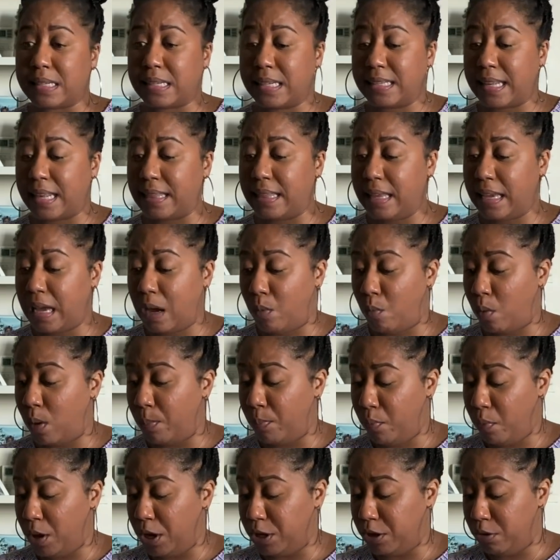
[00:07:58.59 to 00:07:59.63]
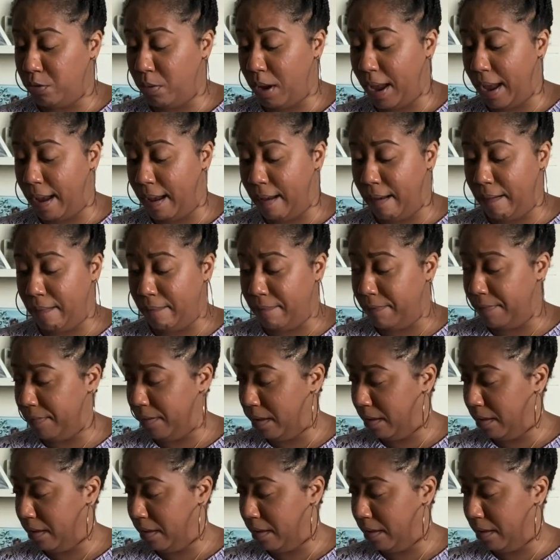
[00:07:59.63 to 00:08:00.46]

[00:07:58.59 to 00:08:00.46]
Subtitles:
because I think at one point you have